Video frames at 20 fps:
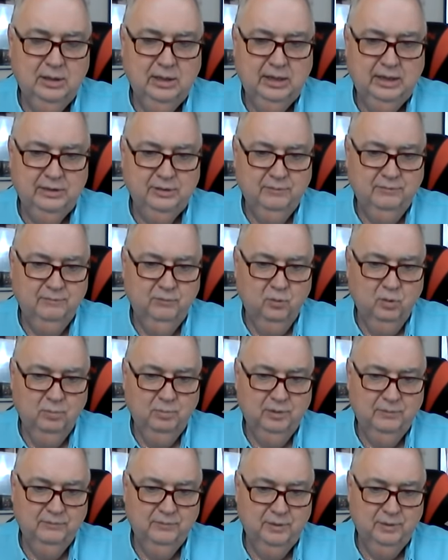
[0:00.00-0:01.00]
in the form
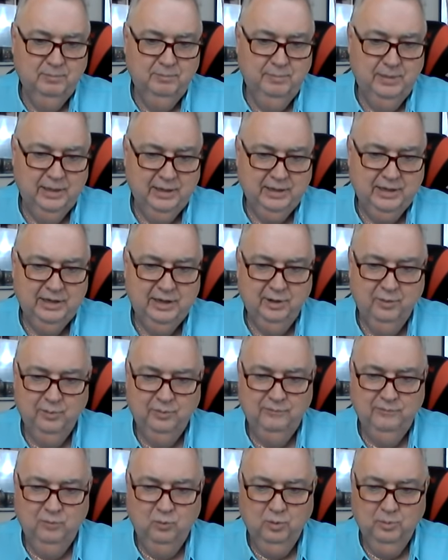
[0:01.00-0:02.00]
of Medicare
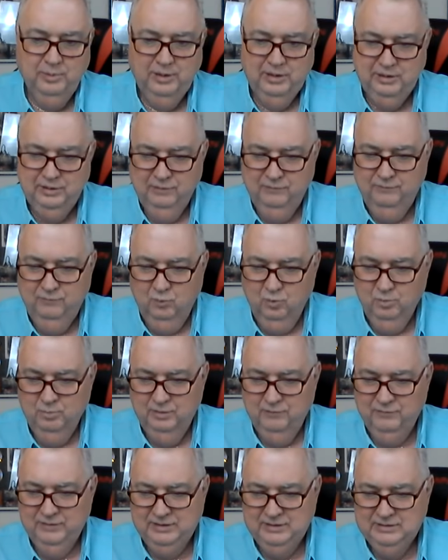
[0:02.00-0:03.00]
reform, in the form
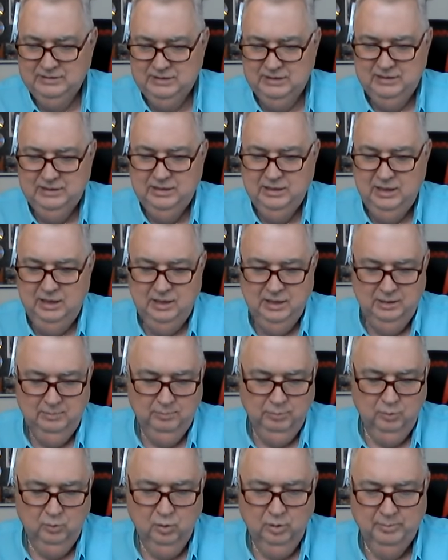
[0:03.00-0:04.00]
of extended
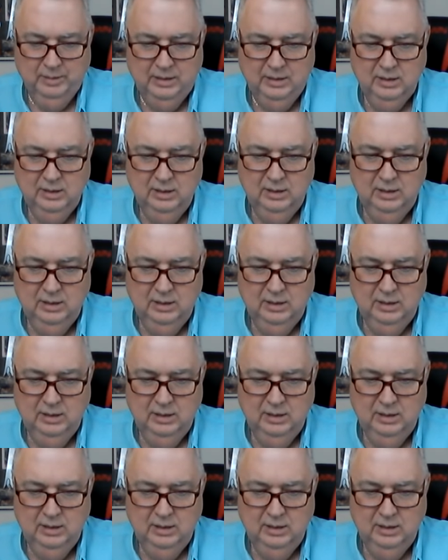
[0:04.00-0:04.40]
unemployment,